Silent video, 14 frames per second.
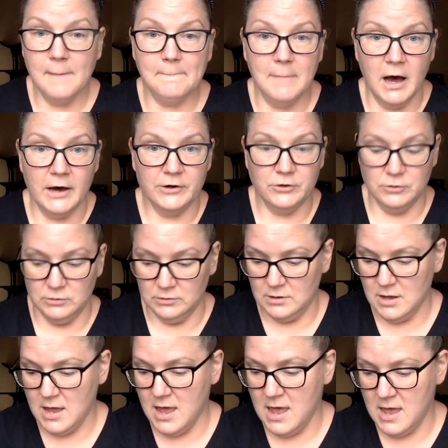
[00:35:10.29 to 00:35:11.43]
model,
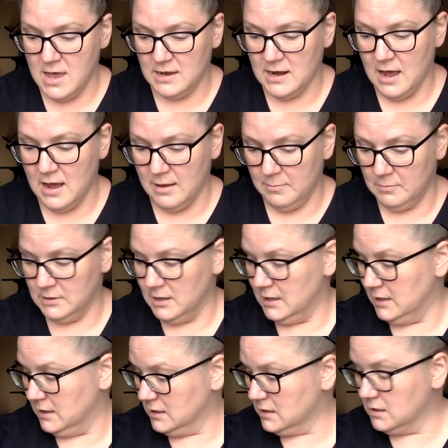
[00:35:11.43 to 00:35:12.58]
and I'm
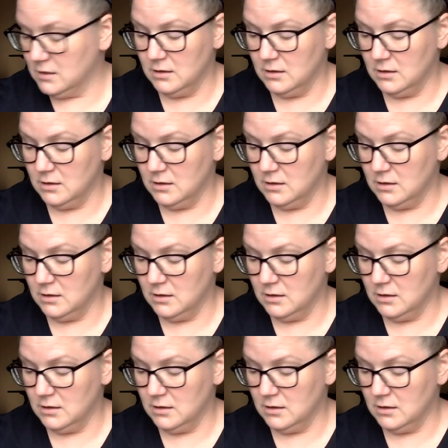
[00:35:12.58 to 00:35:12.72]
like,